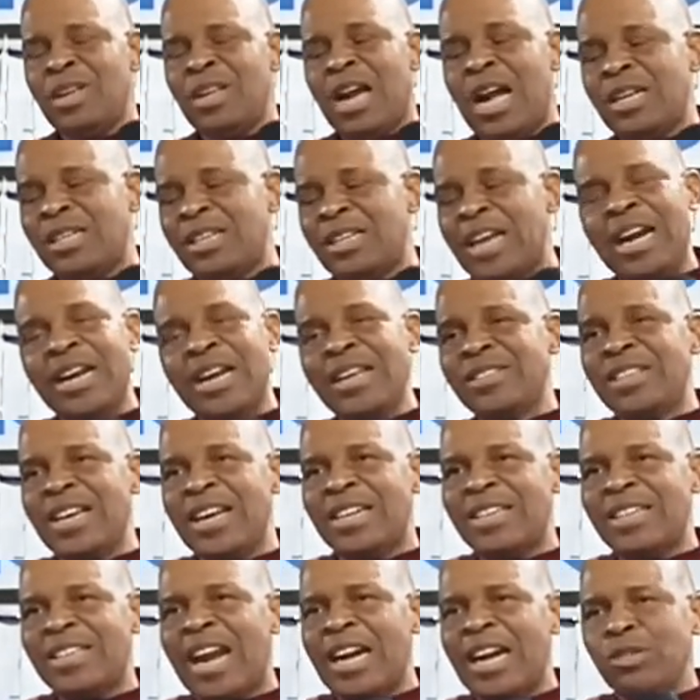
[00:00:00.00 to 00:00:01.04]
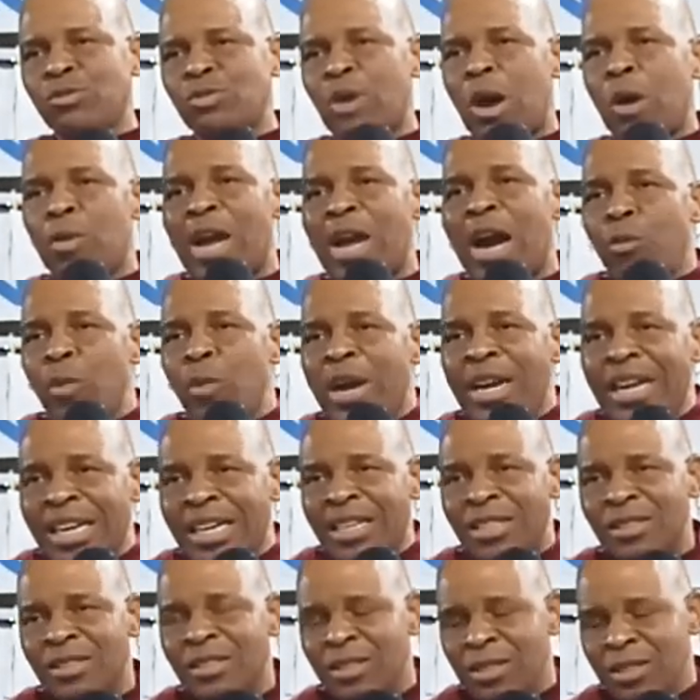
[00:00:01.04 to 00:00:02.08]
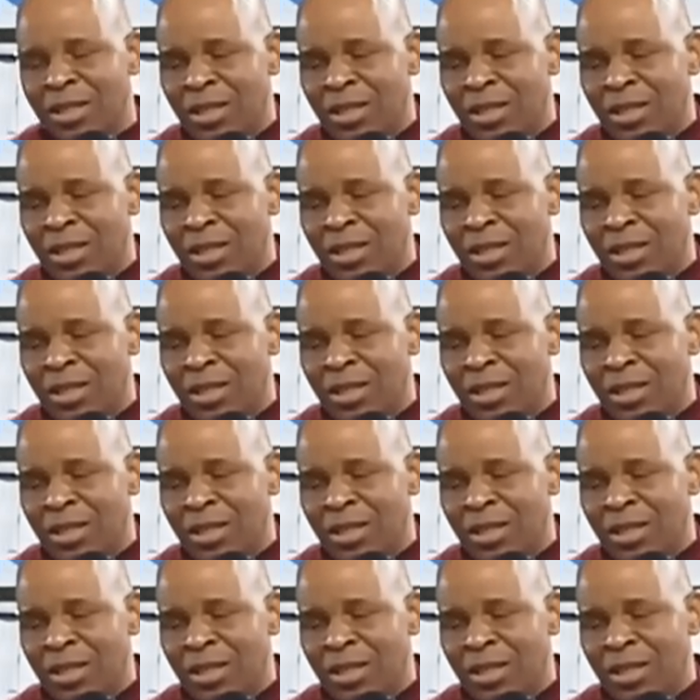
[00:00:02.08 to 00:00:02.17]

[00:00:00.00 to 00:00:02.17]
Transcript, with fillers: That is it. That is why we are winning.